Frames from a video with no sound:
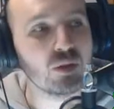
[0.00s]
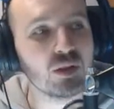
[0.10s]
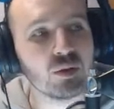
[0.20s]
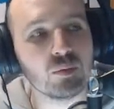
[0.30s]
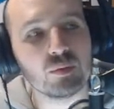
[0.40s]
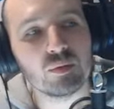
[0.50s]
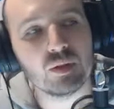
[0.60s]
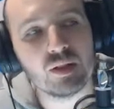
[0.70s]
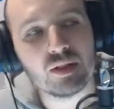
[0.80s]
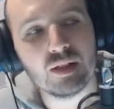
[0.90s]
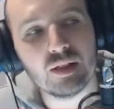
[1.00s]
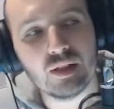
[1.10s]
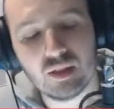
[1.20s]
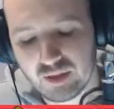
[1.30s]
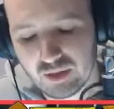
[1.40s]
at him, he's a
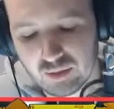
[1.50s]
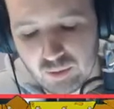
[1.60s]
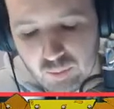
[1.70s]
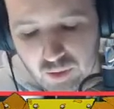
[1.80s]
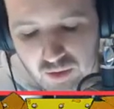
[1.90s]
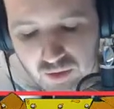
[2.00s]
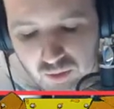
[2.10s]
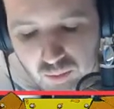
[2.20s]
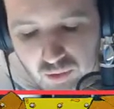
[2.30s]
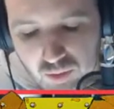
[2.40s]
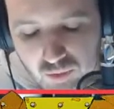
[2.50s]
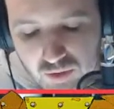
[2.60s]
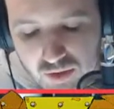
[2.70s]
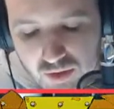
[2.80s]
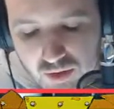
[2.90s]
little bit bigger than a boy, but
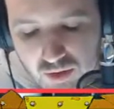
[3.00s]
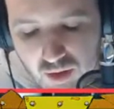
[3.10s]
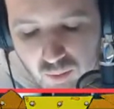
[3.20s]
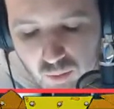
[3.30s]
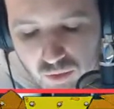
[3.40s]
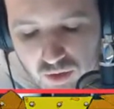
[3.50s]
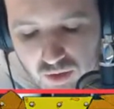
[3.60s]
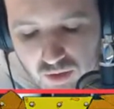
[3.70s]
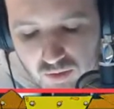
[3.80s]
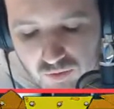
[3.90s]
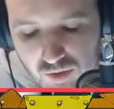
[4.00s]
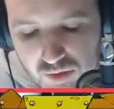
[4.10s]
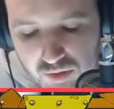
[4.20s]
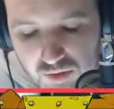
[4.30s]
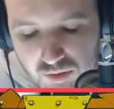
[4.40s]
there's not much in the
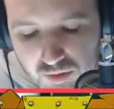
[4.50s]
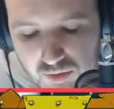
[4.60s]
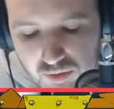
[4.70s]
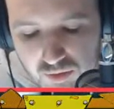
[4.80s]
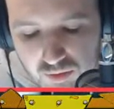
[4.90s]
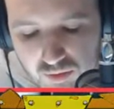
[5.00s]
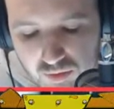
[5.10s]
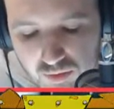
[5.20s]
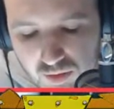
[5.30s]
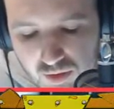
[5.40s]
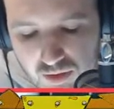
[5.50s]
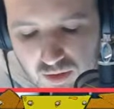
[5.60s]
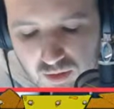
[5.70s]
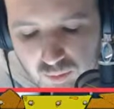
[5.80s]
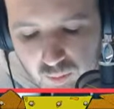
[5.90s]
difference. He's a
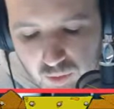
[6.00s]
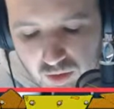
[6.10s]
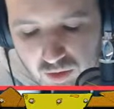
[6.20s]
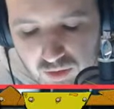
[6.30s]
little bit bigger.